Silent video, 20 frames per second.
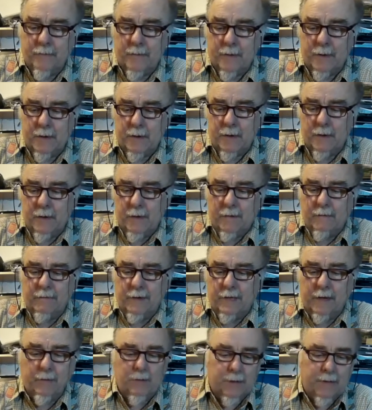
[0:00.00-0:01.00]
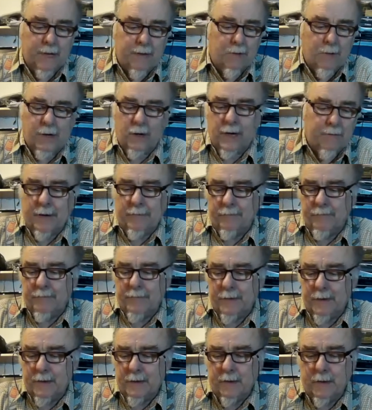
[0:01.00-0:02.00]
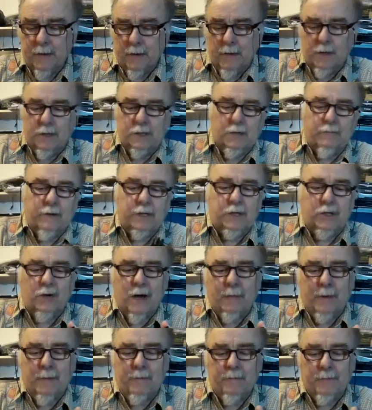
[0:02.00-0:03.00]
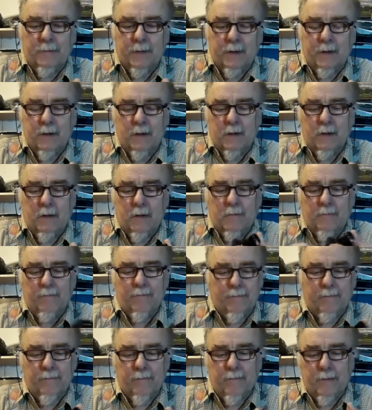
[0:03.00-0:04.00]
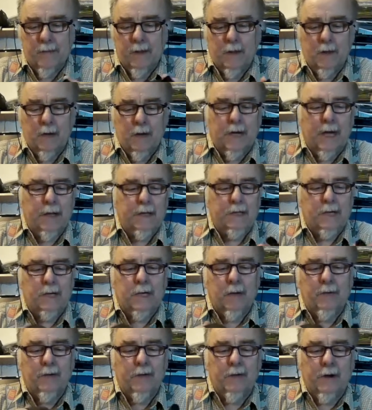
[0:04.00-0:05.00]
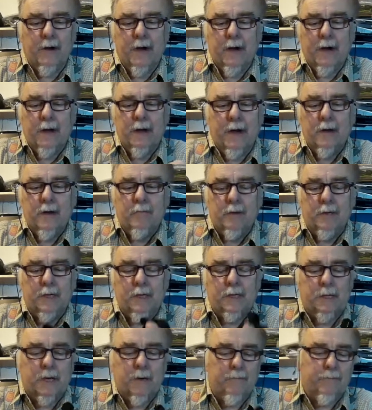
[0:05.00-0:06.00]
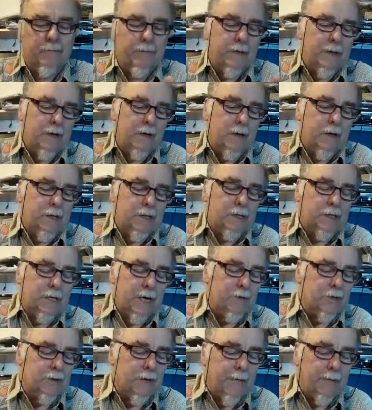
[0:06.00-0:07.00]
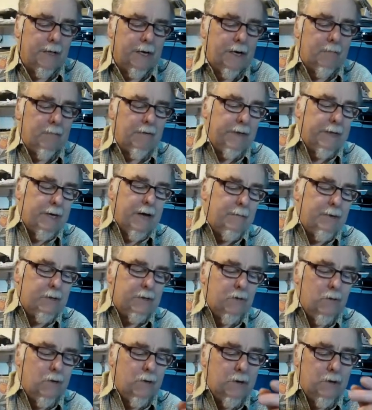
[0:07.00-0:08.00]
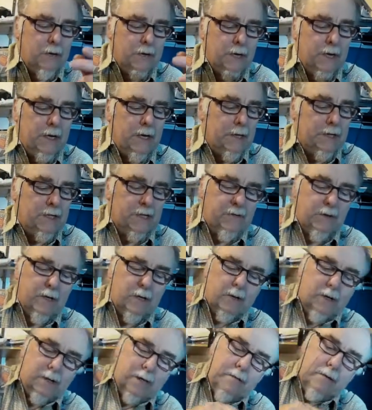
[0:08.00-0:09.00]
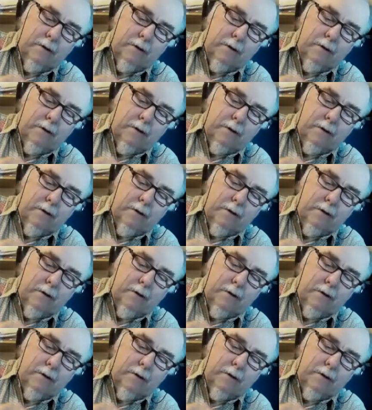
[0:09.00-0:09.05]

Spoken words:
Okay, so a couple more mounts I'm just going to show you. This one is a wrist strap. You can also use it to strap the camera onto something like the